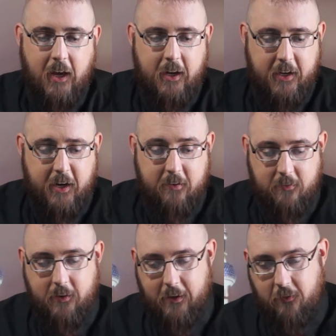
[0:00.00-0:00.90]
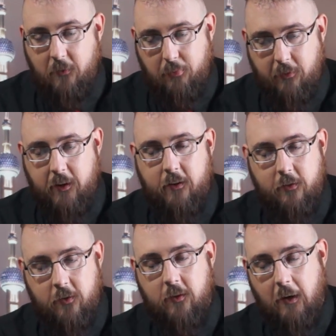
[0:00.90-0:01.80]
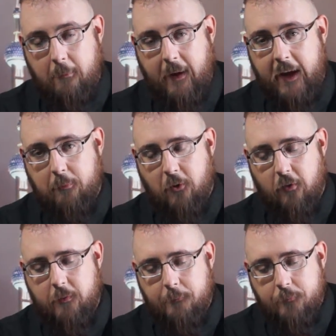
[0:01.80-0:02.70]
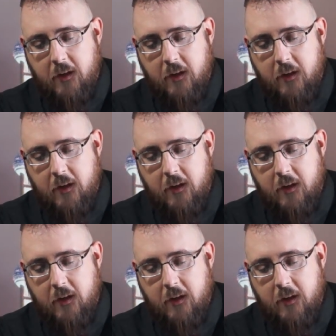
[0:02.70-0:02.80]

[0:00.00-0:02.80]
Yeah, that's a pretty scumbag move.